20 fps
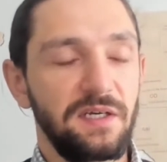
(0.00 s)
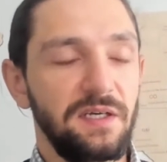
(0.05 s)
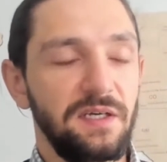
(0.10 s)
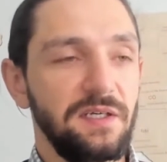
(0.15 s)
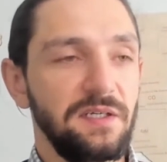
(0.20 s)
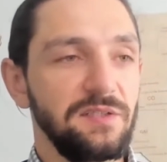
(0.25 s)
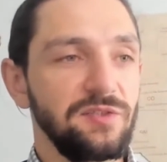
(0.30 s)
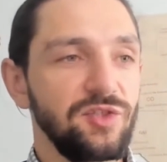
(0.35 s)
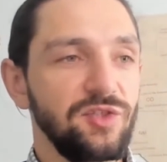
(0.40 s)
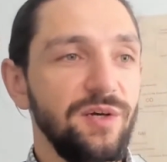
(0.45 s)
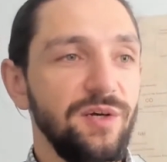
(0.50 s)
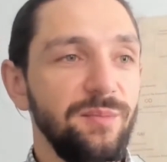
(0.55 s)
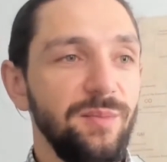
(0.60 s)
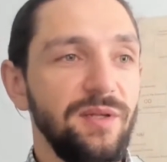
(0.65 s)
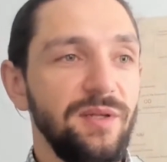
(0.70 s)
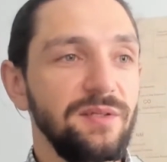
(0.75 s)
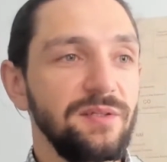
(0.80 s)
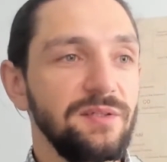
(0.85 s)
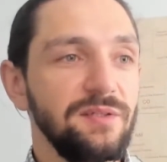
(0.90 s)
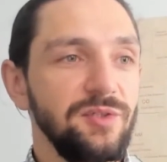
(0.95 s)

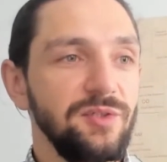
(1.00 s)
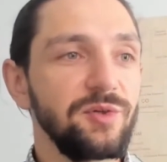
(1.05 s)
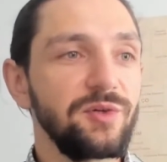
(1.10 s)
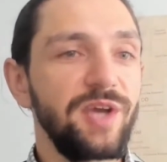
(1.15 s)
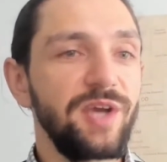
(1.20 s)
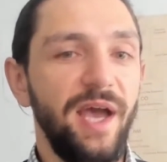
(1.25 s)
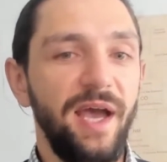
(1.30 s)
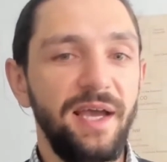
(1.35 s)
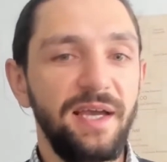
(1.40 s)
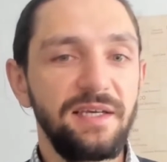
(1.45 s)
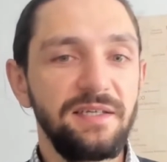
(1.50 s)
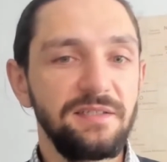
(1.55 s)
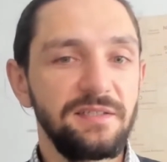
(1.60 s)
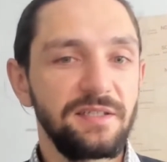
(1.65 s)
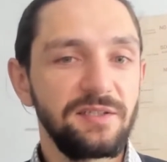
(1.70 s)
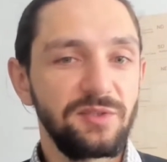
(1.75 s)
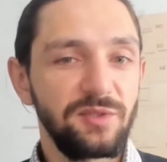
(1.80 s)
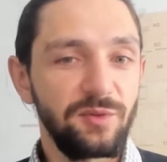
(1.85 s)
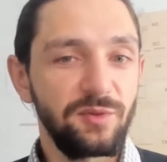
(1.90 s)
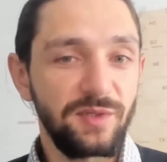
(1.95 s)
German, UK,
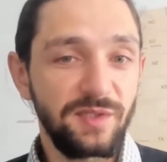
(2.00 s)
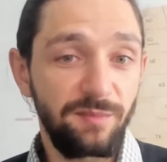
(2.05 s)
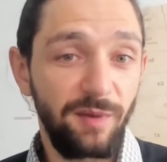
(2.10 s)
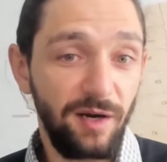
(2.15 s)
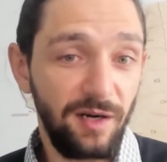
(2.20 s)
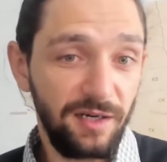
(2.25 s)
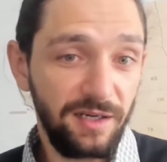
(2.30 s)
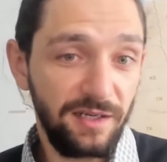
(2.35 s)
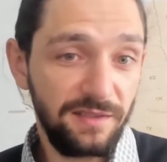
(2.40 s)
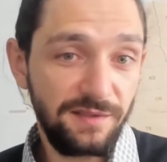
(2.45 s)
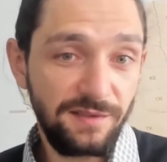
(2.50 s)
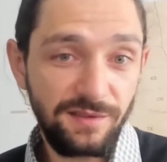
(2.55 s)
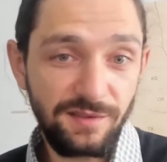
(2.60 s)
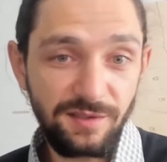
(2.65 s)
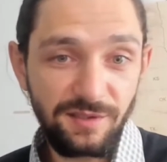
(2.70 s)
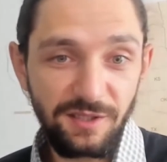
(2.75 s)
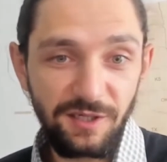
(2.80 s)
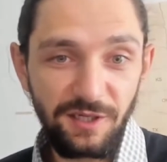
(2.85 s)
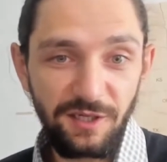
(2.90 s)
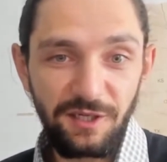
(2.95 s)
and US
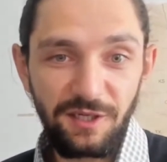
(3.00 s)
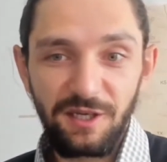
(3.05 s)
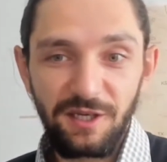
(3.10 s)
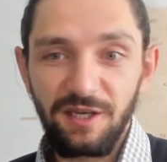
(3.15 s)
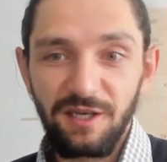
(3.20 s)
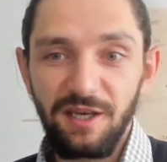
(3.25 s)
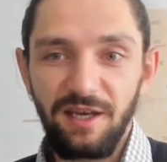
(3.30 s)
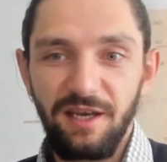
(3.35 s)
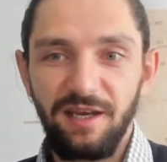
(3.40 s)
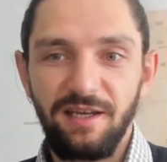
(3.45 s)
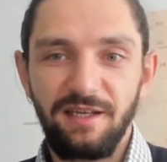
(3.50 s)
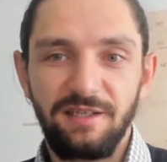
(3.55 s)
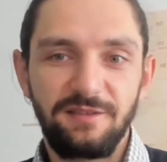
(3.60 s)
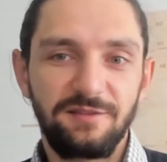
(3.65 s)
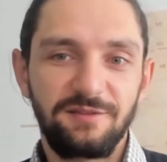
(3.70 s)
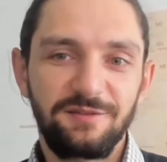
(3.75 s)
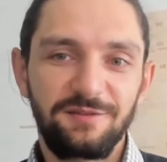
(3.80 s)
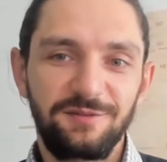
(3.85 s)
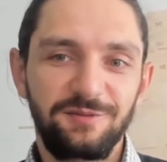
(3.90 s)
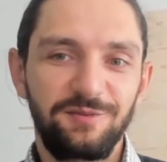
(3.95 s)
markets.
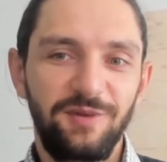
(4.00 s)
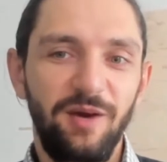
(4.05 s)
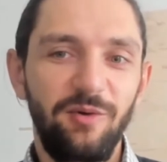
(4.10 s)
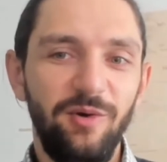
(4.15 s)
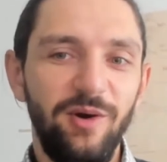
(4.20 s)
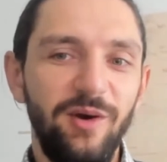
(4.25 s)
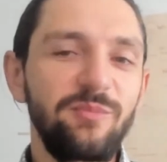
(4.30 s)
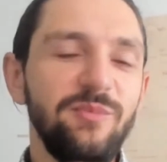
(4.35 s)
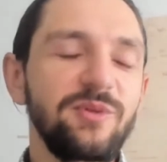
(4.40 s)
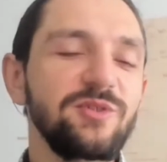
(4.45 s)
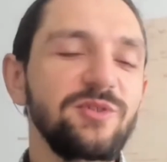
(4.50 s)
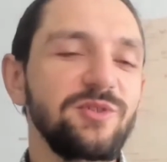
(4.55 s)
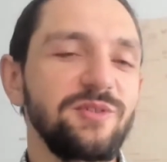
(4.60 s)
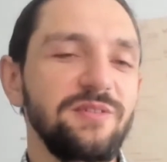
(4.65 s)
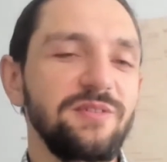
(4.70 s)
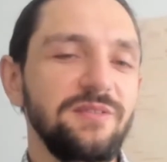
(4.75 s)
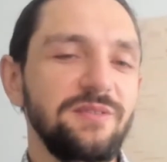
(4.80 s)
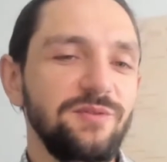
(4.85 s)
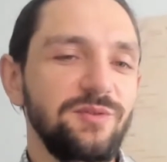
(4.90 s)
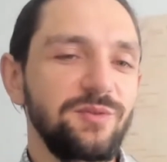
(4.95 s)
And our ambition
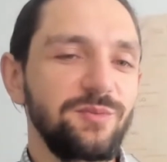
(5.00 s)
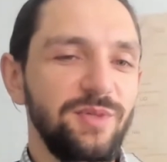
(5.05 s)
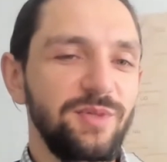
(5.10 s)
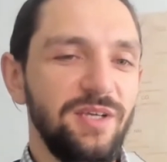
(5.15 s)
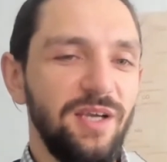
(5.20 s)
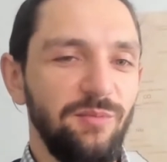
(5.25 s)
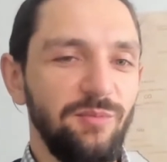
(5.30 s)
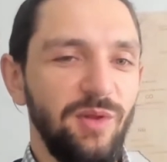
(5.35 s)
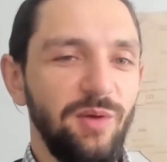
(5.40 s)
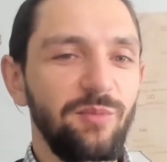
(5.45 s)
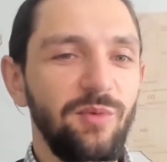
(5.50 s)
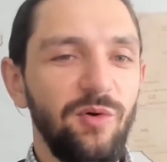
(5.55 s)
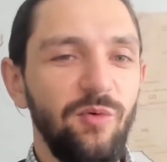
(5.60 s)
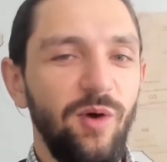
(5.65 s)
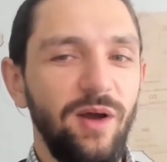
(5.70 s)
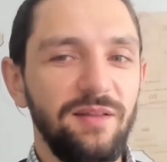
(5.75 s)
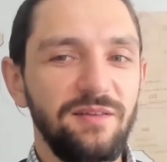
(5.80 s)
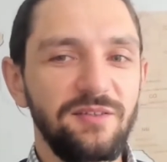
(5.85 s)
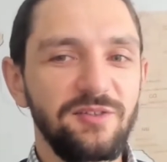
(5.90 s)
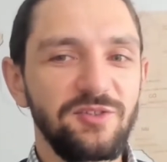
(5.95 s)
is to become
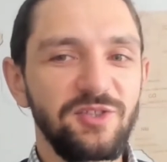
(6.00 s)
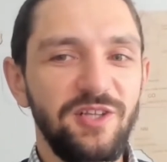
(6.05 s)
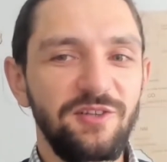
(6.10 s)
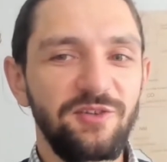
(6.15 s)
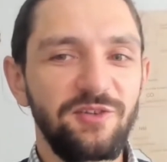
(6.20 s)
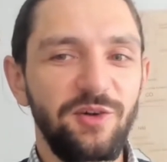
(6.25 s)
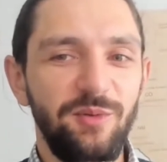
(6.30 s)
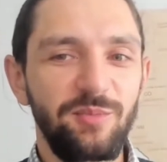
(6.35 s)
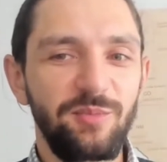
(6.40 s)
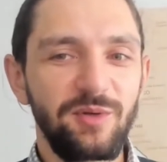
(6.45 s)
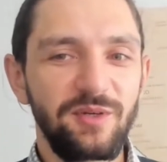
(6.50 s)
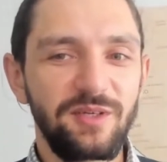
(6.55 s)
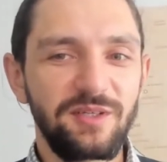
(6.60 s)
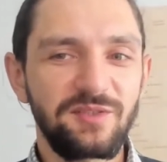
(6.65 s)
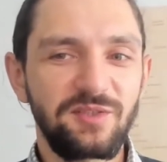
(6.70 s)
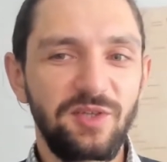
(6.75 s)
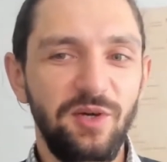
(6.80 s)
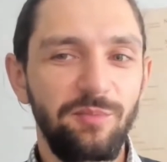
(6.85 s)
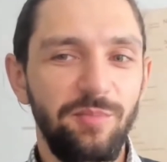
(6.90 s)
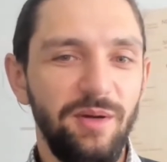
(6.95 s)
#1 digital
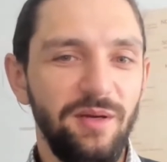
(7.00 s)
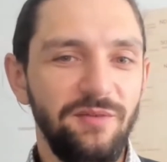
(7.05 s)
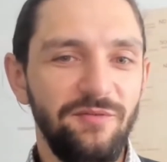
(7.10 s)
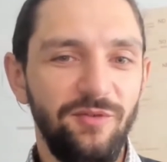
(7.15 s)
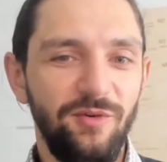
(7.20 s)
therapeutics company for